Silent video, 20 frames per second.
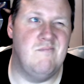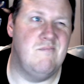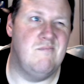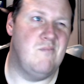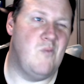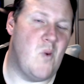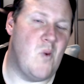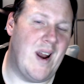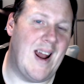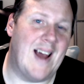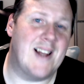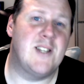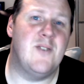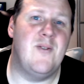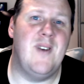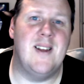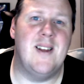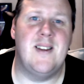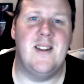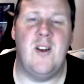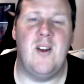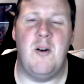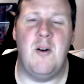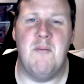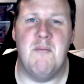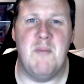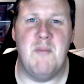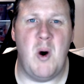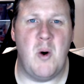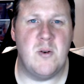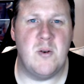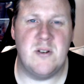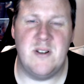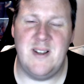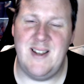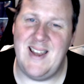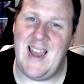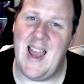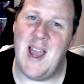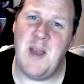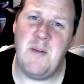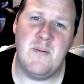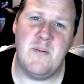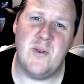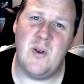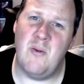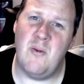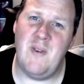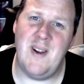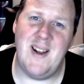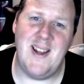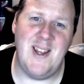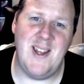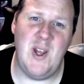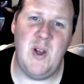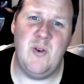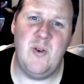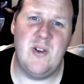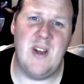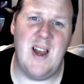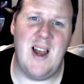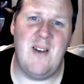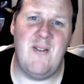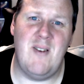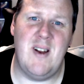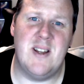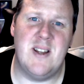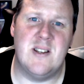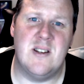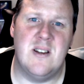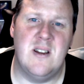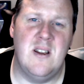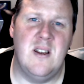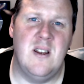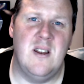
When activated though, most games don't really use high res,